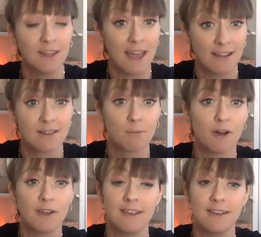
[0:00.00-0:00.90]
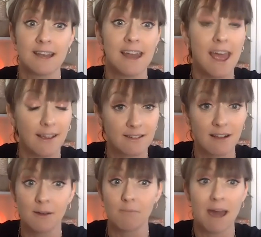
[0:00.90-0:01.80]
Yes, sobriety is an
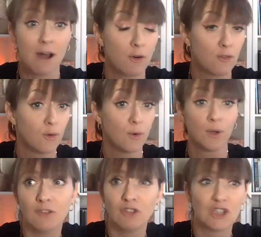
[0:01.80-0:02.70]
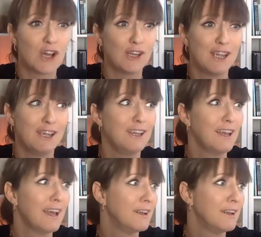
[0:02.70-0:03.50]
excellent, powerful journey,